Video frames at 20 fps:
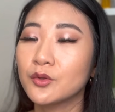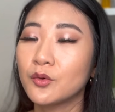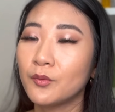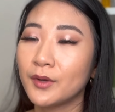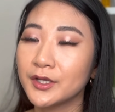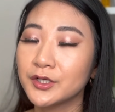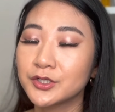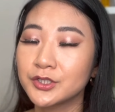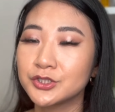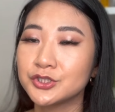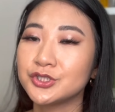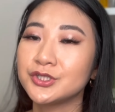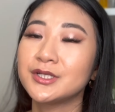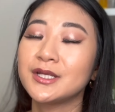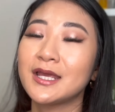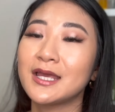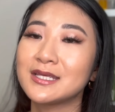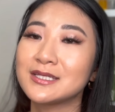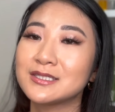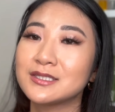The white cushion
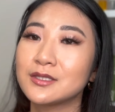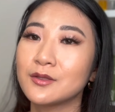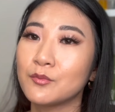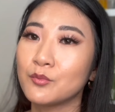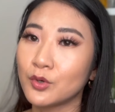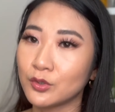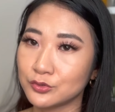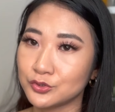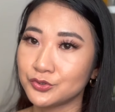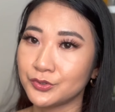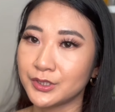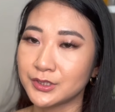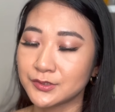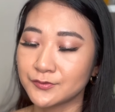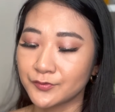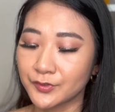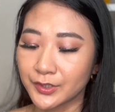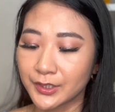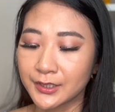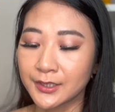is the most
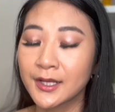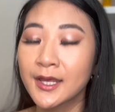transferring.